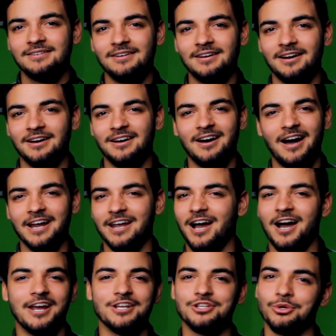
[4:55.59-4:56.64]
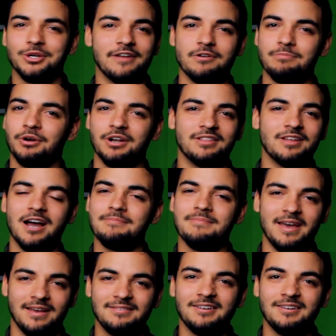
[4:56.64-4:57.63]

I enjoyed everybody that I met,